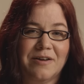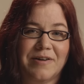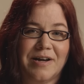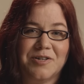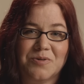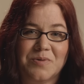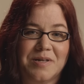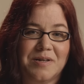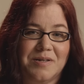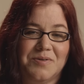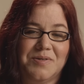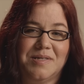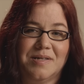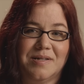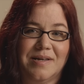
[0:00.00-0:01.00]
I graduated
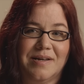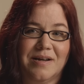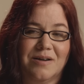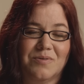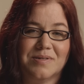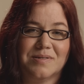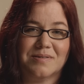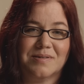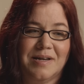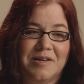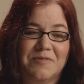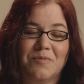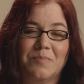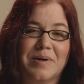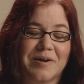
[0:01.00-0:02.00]
UCLA, I was
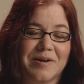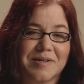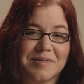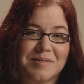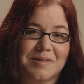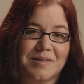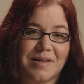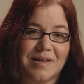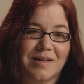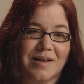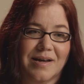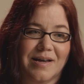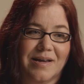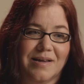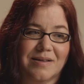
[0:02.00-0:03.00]
kind of embarrassed that
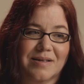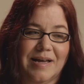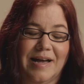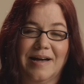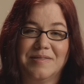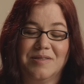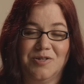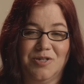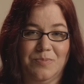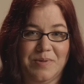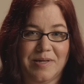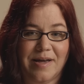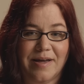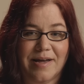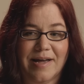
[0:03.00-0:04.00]
I had the
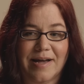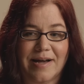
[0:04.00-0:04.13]
GPA I